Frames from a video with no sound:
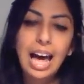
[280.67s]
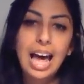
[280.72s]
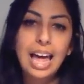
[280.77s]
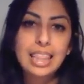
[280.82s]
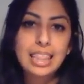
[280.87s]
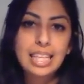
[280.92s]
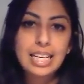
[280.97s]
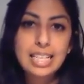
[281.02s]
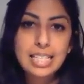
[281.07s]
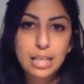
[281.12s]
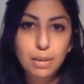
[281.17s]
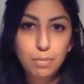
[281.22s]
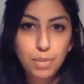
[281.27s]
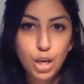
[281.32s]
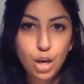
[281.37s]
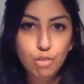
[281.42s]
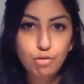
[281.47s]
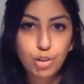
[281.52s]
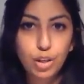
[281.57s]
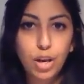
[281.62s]
and this can
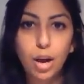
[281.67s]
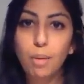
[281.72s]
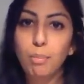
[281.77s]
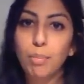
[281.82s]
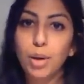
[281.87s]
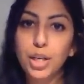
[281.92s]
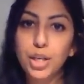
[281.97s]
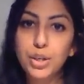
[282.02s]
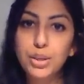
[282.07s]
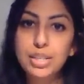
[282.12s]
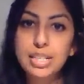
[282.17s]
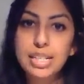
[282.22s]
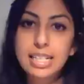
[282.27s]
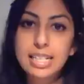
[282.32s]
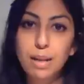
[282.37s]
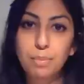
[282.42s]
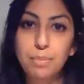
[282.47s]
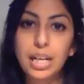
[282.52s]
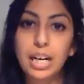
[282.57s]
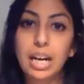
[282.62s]
be overcome by using
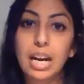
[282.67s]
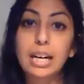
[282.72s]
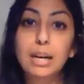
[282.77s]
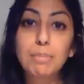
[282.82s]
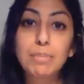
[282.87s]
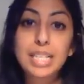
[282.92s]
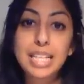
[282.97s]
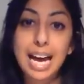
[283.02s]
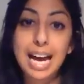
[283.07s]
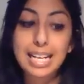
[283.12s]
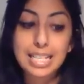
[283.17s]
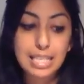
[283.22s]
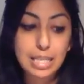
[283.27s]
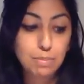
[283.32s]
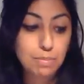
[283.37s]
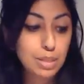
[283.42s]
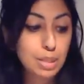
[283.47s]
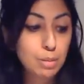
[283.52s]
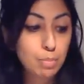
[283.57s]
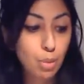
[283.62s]
something like a
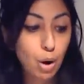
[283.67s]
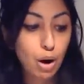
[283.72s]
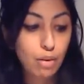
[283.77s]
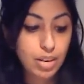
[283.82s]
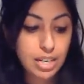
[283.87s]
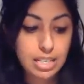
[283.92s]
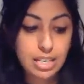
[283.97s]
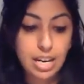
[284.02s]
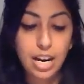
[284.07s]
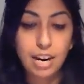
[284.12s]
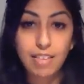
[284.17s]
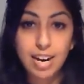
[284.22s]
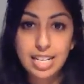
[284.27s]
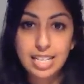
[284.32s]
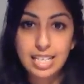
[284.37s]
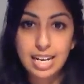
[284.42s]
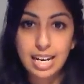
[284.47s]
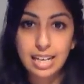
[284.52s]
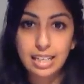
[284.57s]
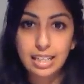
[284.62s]
potassium sparing
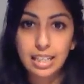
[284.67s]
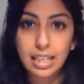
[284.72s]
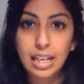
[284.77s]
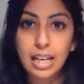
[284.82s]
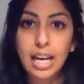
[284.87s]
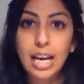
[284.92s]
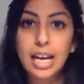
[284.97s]
diuretic.